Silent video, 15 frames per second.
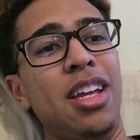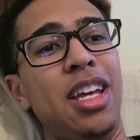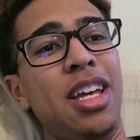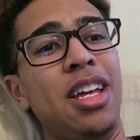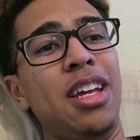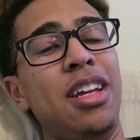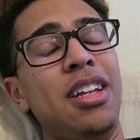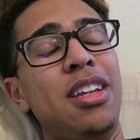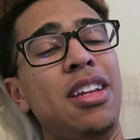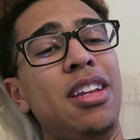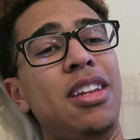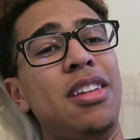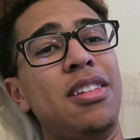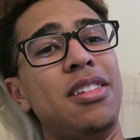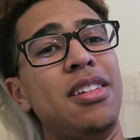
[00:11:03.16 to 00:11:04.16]

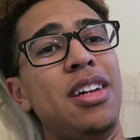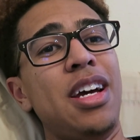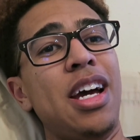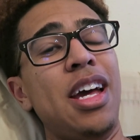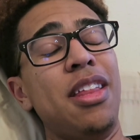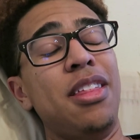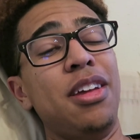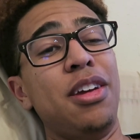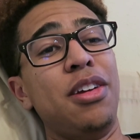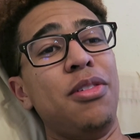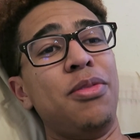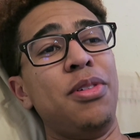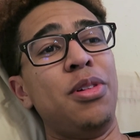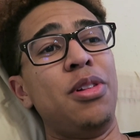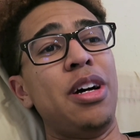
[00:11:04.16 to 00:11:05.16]
And I think
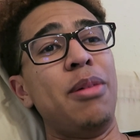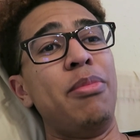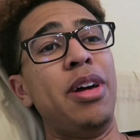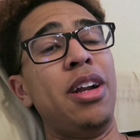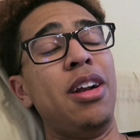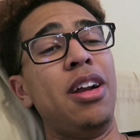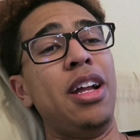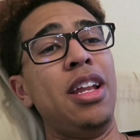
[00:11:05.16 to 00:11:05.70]
you'll feel a lot better.